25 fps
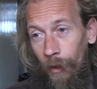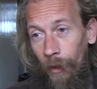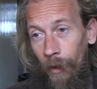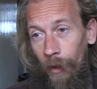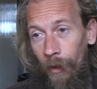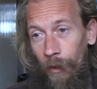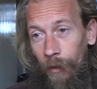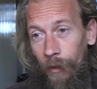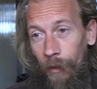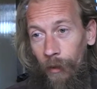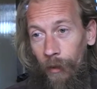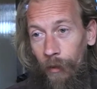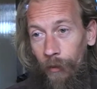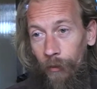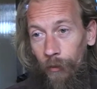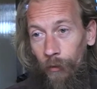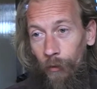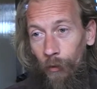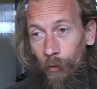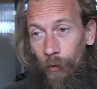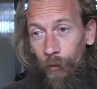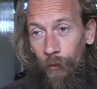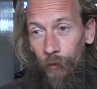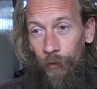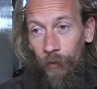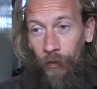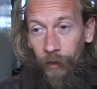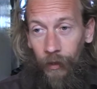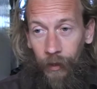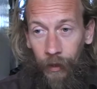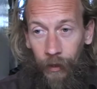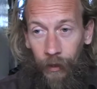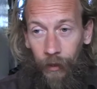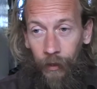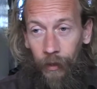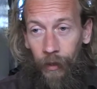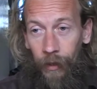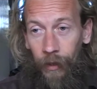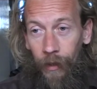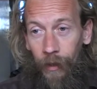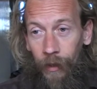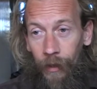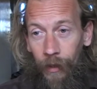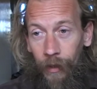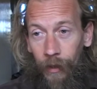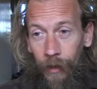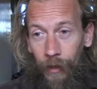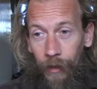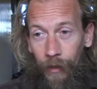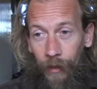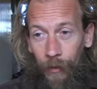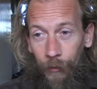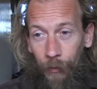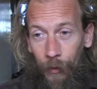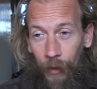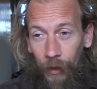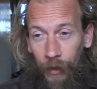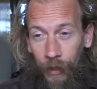And I can sort of see, when